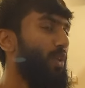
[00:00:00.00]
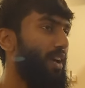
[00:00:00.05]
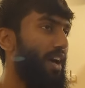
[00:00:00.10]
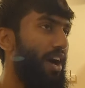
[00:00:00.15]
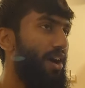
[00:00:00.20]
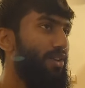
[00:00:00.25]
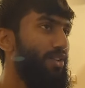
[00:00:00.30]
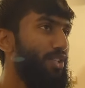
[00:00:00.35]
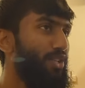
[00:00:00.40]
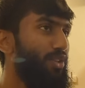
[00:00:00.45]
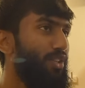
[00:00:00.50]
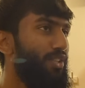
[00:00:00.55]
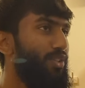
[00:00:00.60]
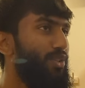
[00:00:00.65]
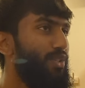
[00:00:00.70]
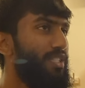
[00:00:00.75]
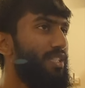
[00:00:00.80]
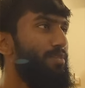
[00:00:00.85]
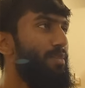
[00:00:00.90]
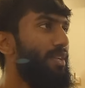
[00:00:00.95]
How do you
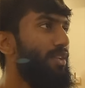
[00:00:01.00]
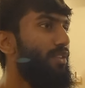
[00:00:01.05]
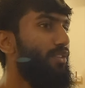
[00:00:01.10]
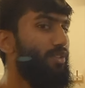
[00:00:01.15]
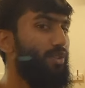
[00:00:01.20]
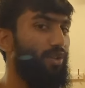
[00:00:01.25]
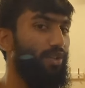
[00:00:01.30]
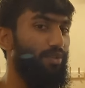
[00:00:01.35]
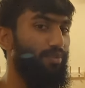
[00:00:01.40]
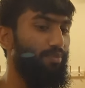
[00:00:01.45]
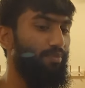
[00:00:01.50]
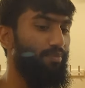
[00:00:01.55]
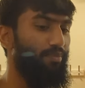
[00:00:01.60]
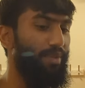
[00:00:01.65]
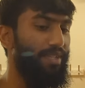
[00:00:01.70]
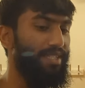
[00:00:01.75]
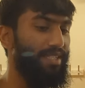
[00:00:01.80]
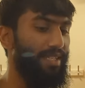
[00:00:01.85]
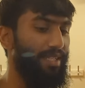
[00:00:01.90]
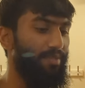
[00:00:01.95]
use the middle tongue?
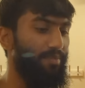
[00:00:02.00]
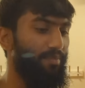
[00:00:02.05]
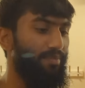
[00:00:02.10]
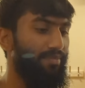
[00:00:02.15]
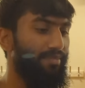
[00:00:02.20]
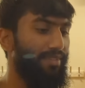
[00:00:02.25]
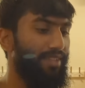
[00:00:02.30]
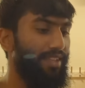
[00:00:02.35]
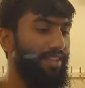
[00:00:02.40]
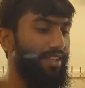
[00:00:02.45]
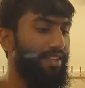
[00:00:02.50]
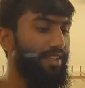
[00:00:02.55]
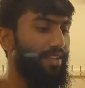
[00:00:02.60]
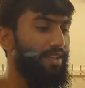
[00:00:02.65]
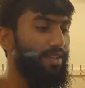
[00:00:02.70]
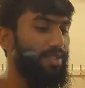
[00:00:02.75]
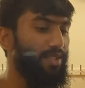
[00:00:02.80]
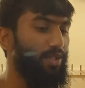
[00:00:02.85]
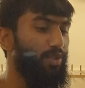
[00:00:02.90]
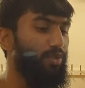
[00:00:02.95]
Basically.
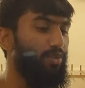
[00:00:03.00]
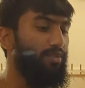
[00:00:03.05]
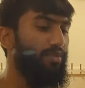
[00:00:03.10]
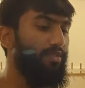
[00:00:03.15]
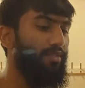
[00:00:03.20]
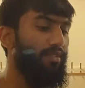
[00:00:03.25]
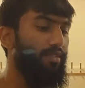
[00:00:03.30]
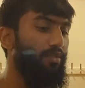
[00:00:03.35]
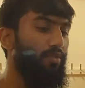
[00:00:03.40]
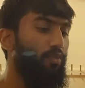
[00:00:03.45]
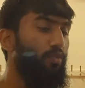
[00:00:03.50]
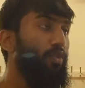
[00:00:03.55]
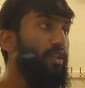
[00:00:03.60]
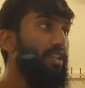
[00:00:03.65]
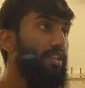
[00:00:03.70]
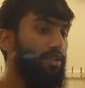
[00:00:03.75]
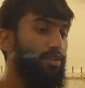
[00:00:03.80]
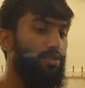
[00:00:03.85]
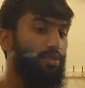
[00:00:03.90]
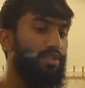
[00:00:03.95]
So, we
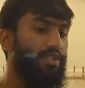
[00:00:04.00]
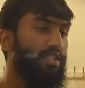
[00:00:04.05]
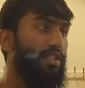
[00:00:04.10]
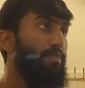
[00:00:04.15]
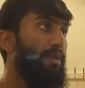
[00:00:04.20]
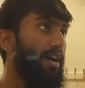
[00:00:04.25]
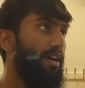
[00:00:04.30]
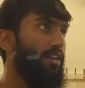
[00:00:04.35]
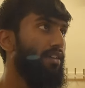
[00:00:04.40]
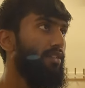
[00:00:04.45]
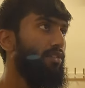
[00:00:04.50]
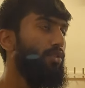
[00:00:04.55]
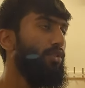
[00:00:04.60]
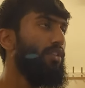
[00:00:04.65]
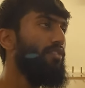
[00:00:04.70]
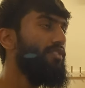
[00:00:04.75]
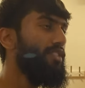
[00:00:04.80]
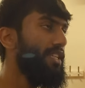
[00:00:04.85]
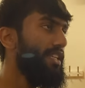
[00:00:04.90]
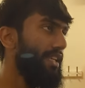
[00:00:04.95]
use the back. Look,
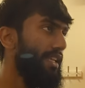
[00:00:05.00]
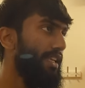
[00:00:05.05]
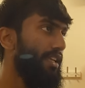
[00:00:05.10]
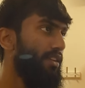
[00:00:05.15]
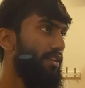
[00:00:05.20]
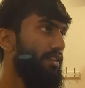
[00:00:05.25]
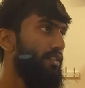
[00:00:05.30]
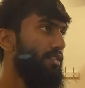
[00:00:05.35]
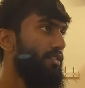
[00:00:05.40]
if you say E,